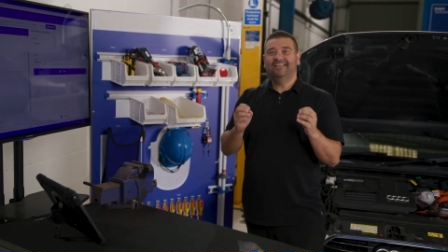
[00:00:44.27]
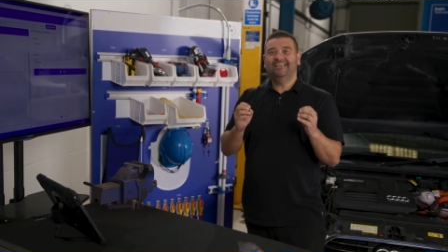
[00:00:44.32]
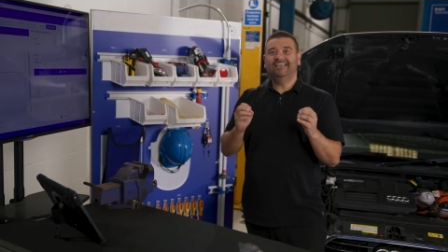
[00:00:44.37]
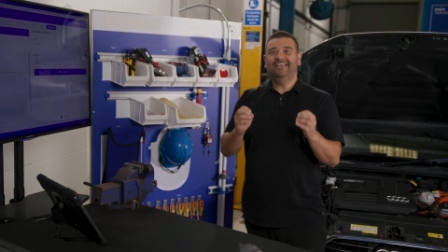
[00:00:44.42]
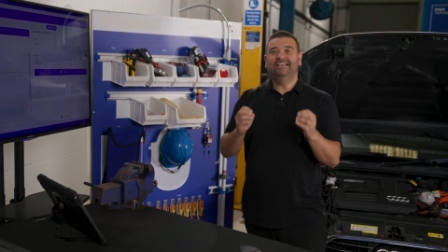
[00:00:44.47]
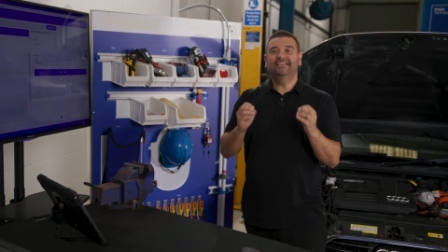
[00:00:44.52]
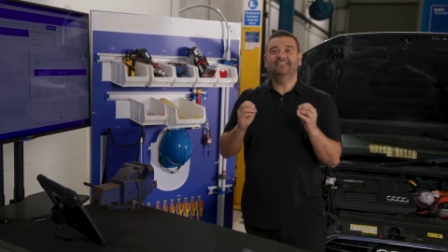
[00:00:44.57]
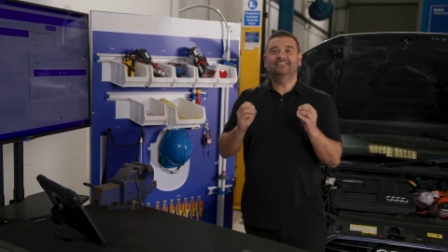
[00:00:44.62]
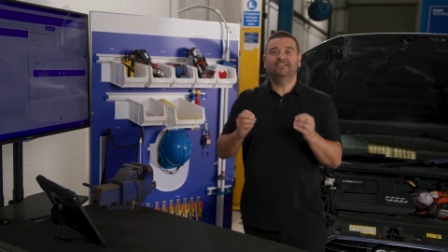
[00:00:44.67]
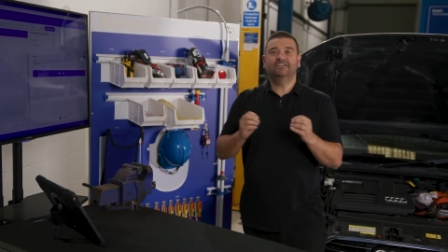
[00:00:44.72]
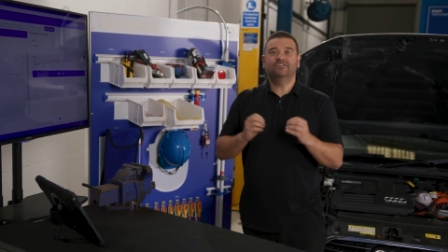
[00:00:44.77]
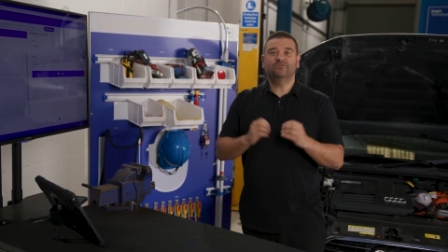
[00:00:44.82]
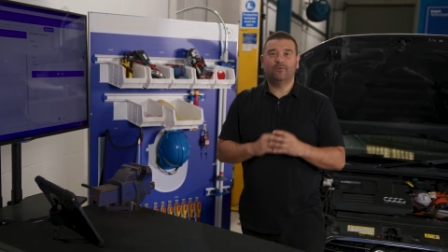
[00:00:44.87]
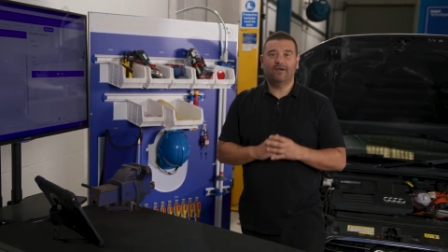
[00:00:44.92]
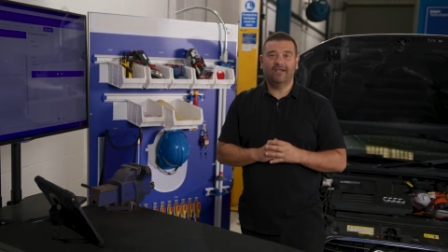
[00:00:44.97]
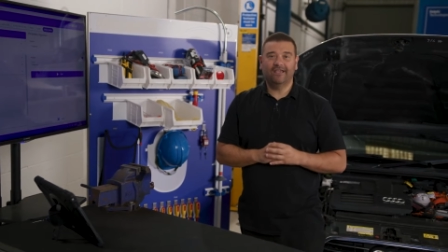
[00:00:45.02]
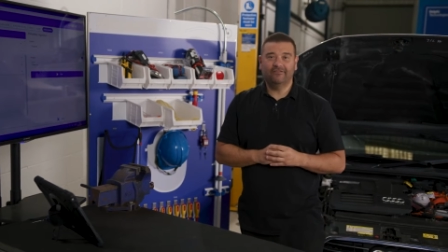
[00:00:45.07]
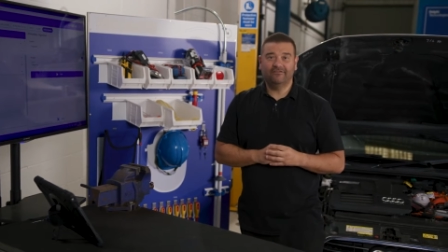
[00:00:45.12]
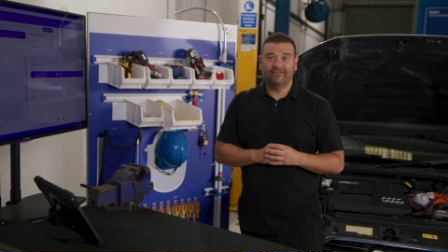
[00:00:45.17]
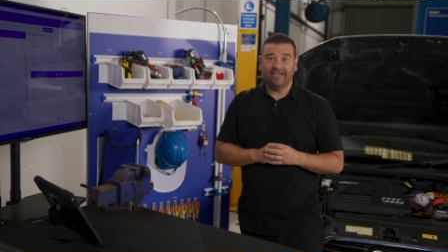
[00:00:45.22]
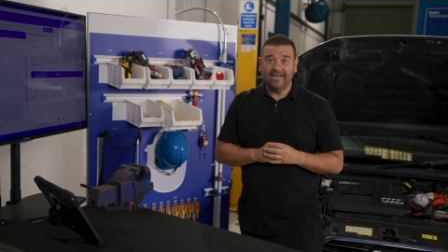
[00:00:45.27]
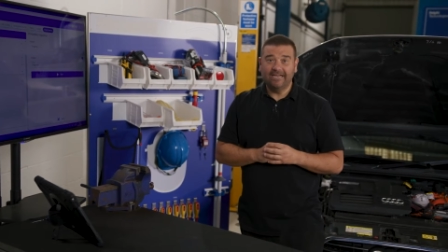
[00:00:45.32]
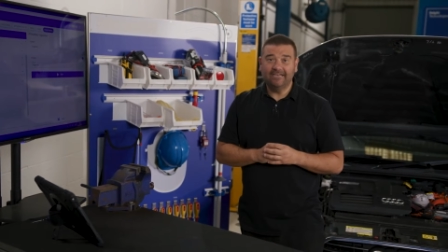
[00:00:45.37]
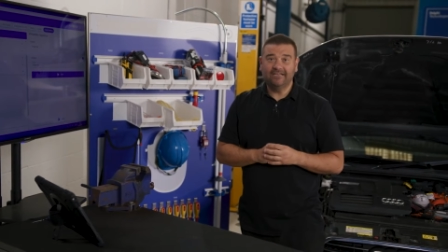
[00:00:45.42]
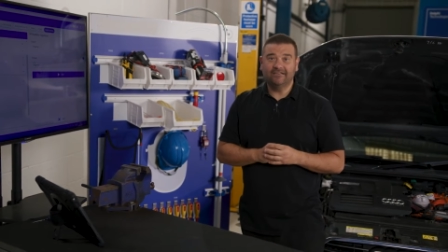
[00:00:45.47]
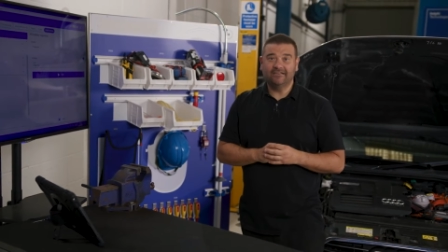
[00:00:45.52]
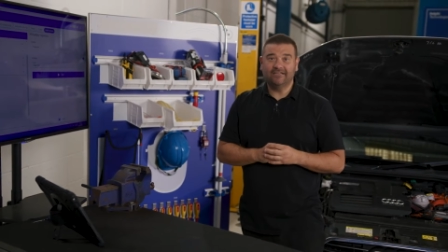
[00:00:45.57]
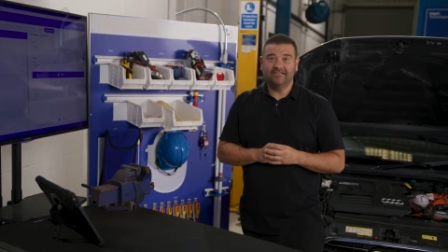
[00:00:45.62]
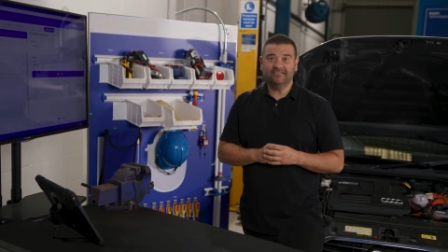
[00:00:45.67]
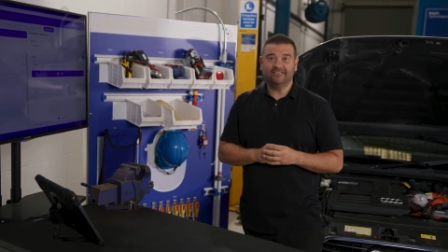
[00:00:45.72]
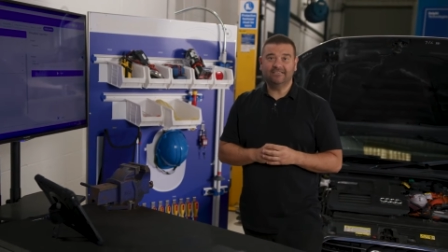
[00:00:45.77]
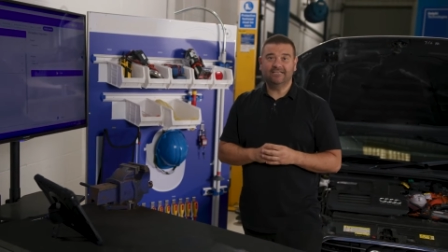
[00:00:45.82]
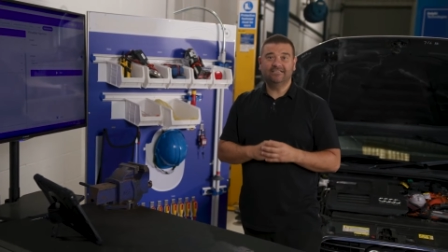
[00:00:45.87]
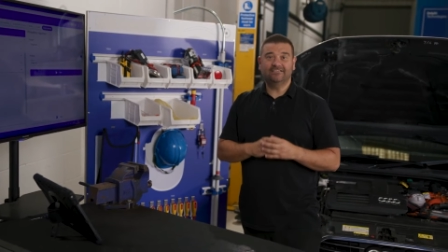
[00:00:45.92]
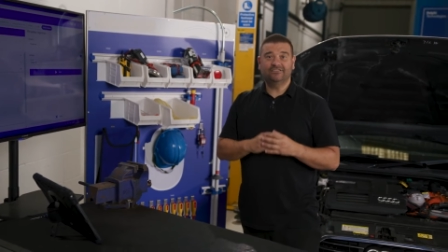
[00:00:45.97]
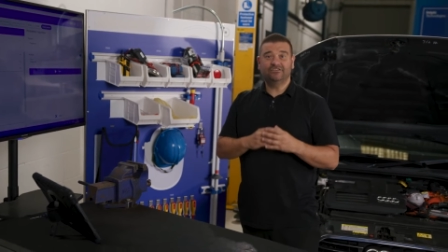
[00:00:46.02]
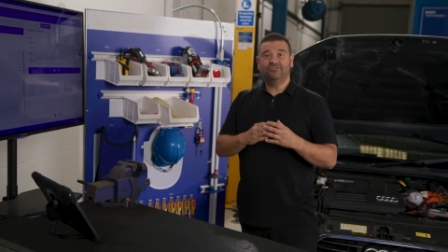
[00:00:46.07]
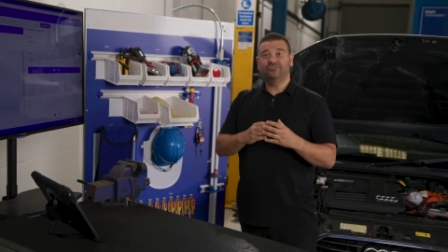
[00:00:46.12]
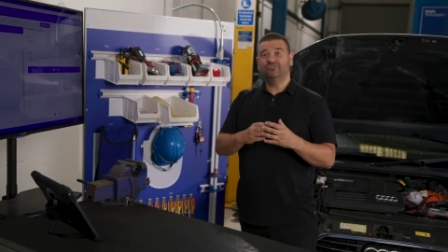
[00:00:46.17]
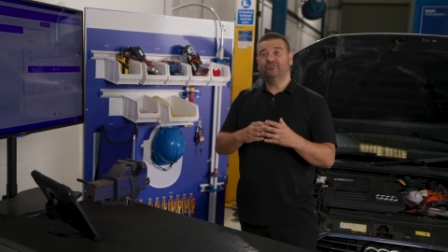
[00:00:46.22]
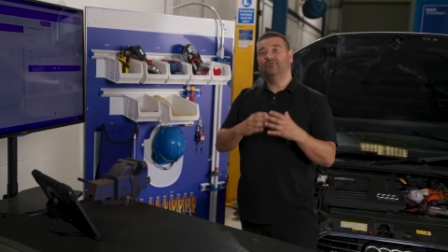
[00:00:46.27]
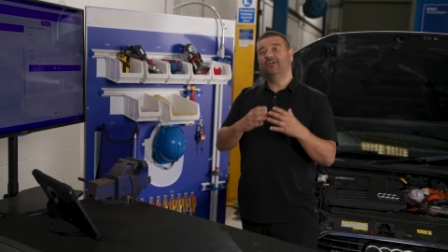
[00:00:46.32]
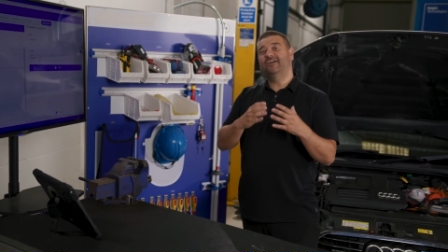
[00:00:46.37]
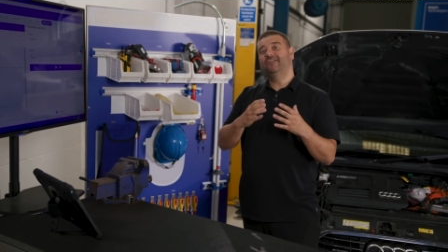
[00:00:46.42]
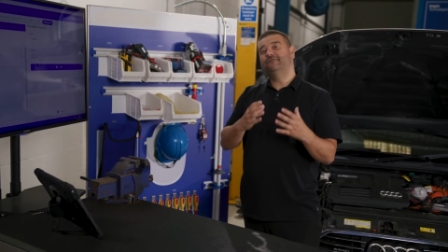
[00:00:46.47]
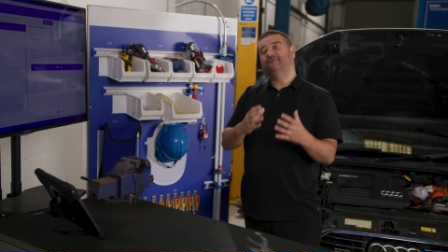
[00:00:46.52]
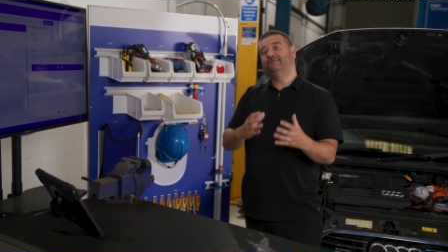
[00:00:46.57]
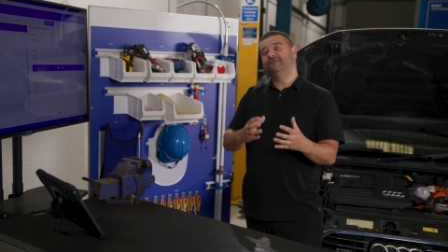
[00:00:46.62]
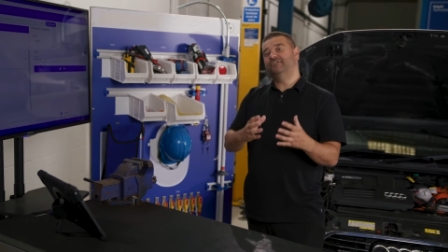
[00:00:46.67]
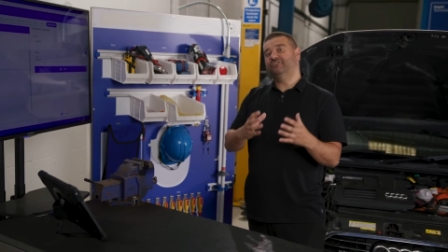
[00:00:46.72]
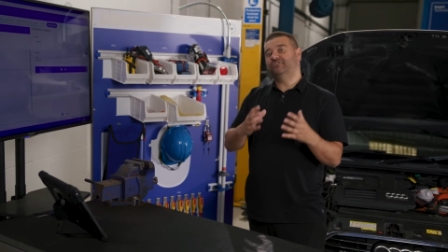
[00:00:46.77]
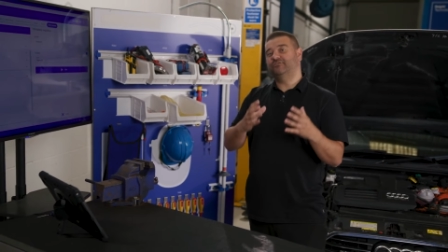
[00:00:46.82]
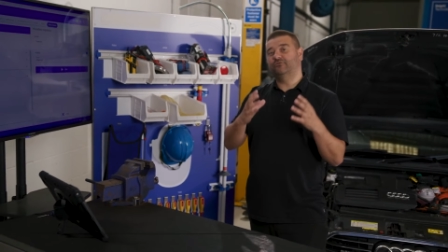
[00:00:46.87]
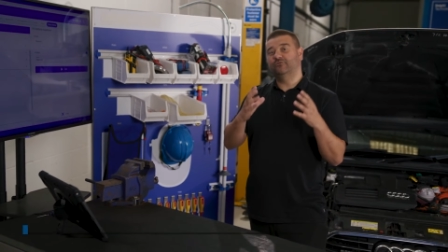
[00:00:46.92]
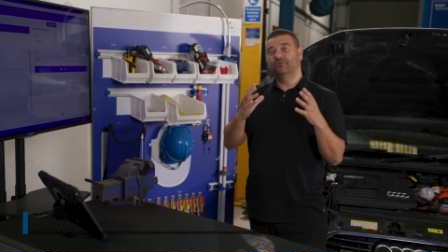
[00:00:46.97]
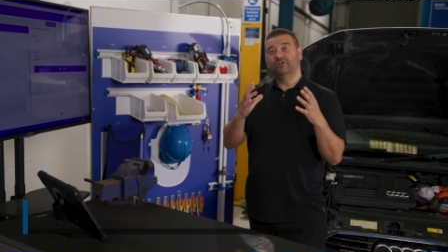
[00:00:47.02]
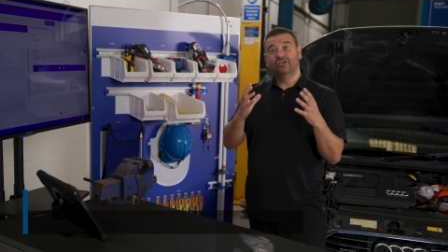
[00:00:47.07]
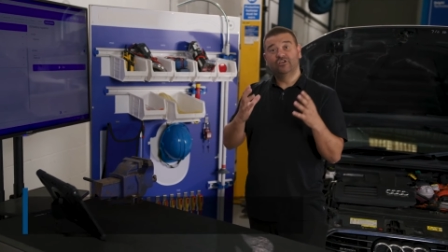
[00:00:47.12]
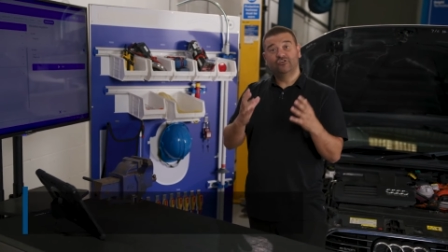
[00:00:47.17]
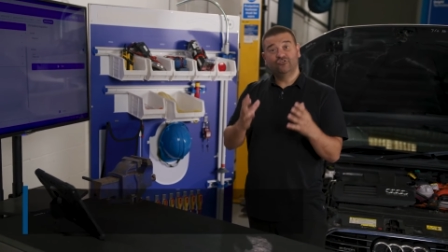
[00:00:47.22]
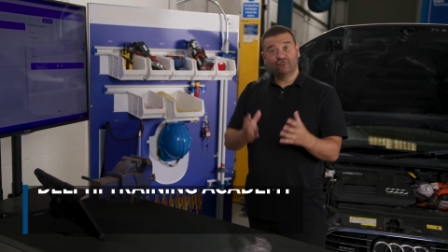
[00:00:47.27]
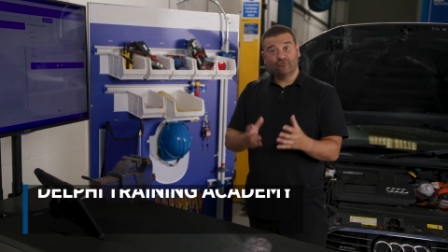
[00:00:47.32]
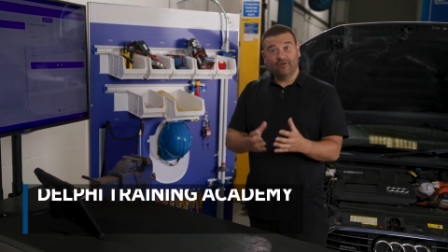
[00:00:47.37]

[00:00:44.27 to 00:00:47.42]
the easiest way of gaining this is to do an official